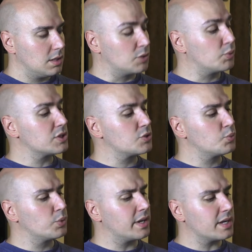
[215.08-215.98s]
It was
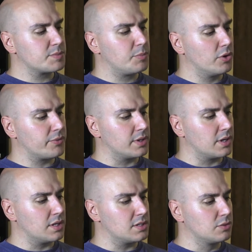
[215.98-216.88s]
with an ex-boyfriend
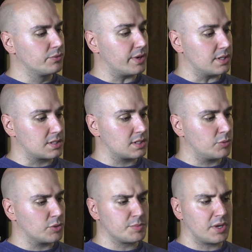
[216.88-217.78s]
and his two friends. It
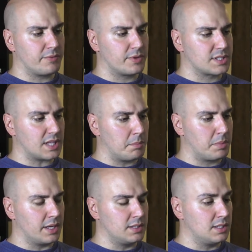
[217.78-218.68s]
was my first time
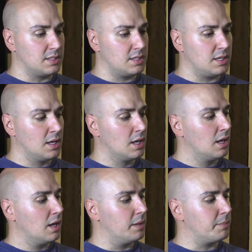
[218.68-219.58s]
playing D&D,
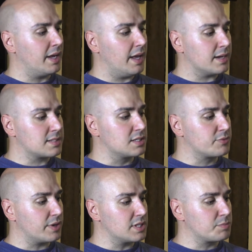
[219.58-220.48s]
and my ex's
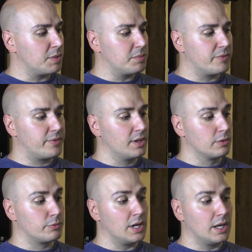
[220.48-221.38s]
friends made me feel
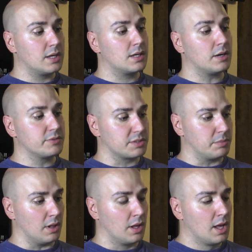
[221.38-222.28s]
really
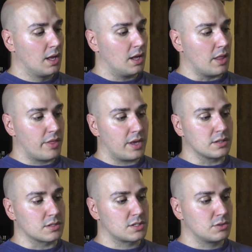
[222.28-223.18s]
comfortable, and they
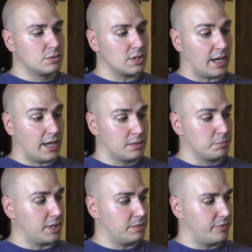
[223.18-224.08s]
understood I hadn't
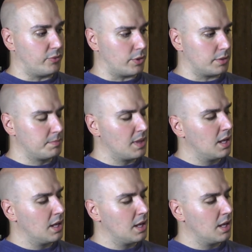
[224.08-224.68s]
played before.